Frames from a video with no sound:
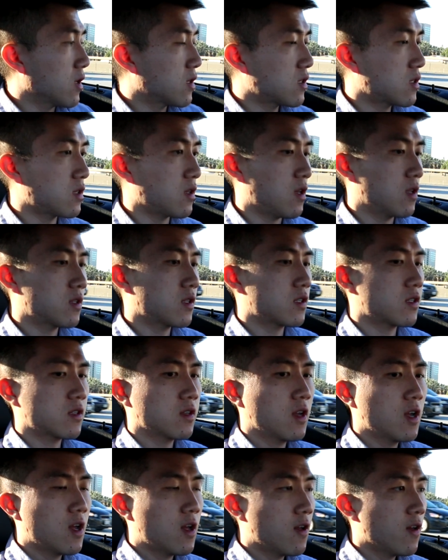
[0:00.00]
it's
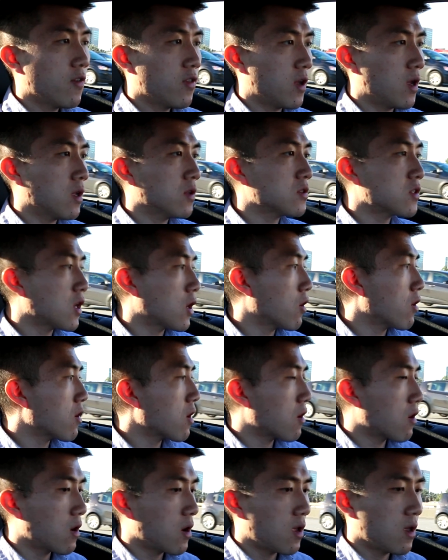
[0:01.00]
the
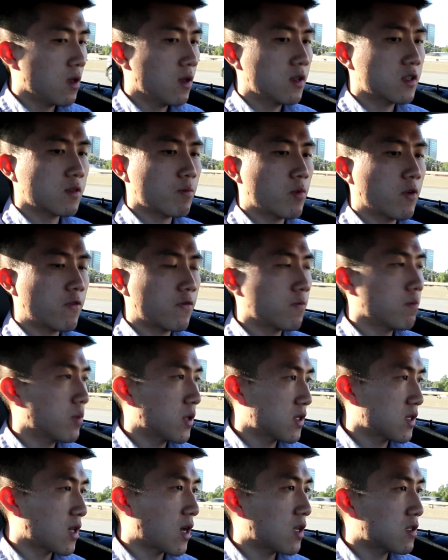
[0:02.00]
interior is,
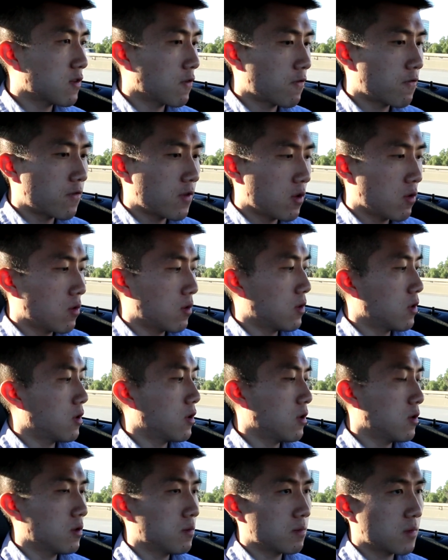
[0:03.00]
besides a few
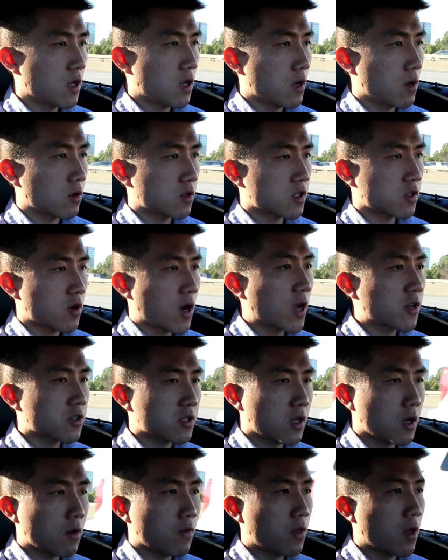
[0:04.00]
little, you know,
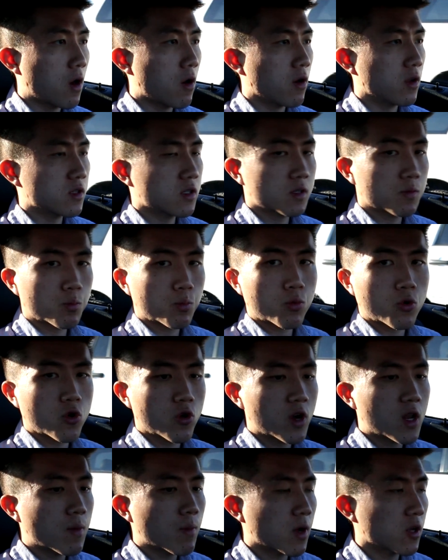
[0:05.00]
scratches here and there, it's
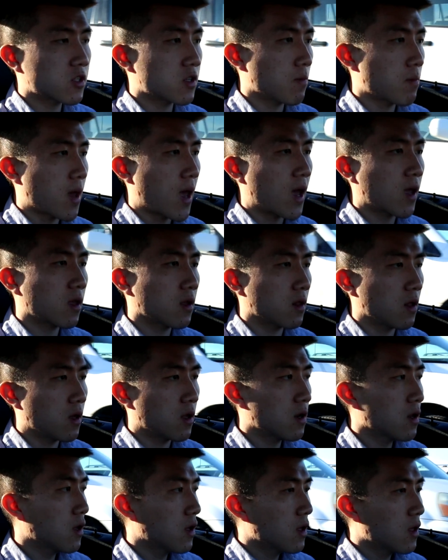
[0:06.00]
pretty much
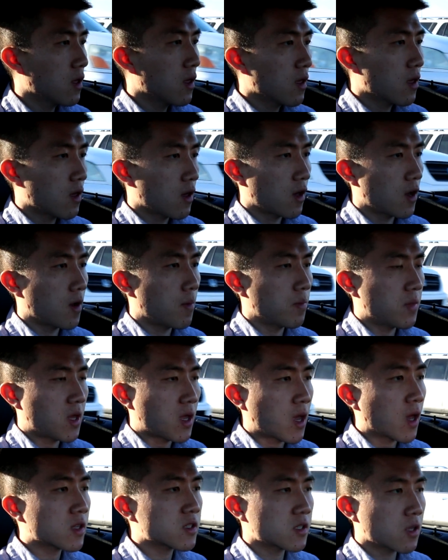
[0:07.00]
immaculate. The
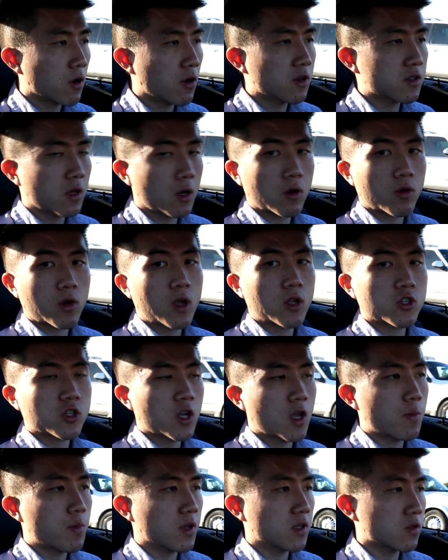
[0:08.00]
exterior is in great
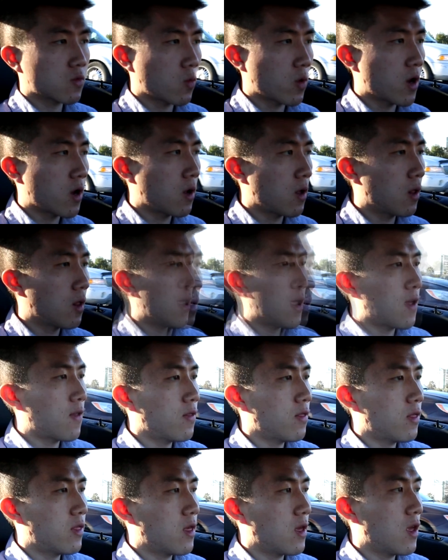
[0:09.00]
shape as well,
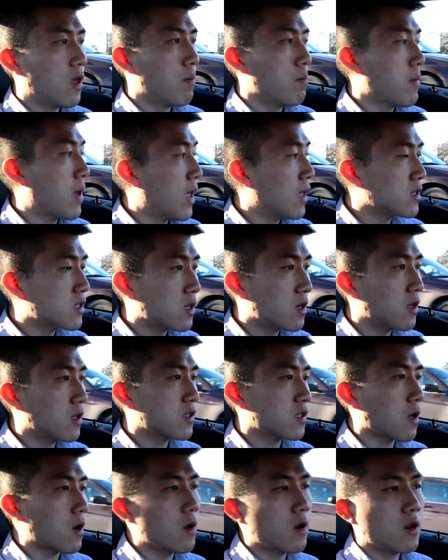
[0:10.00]
and the
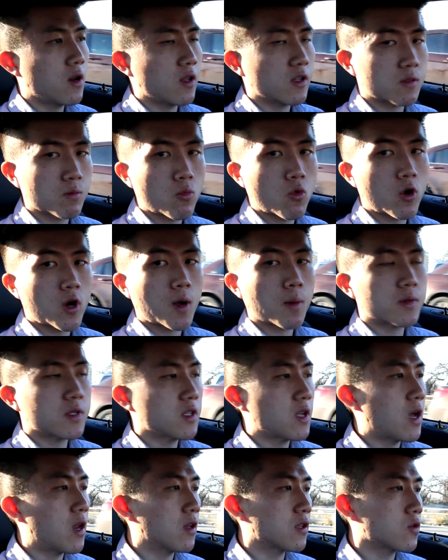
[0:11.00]
maintenance on it is more up
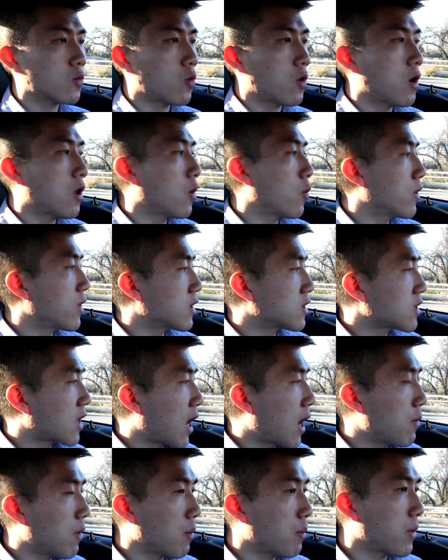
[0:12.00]
to date as well, with a
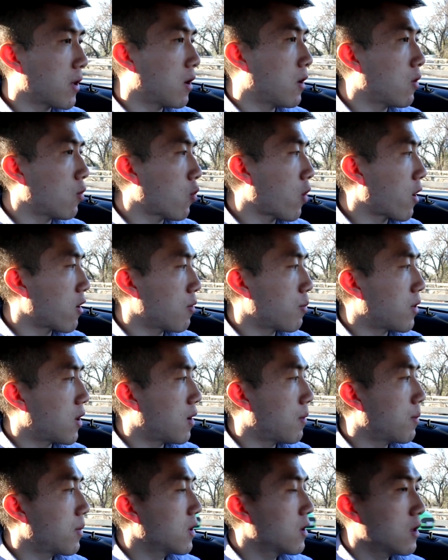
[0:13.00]
timing belt, water
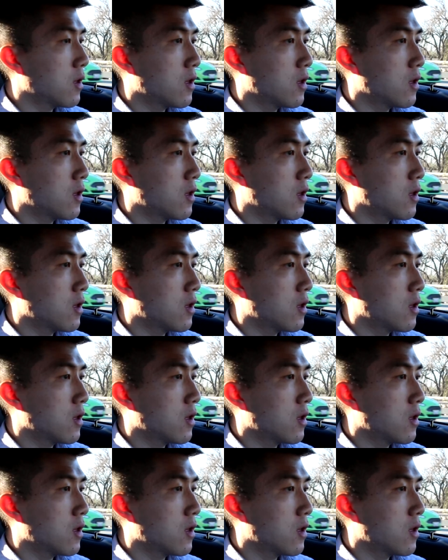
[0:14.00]
pump,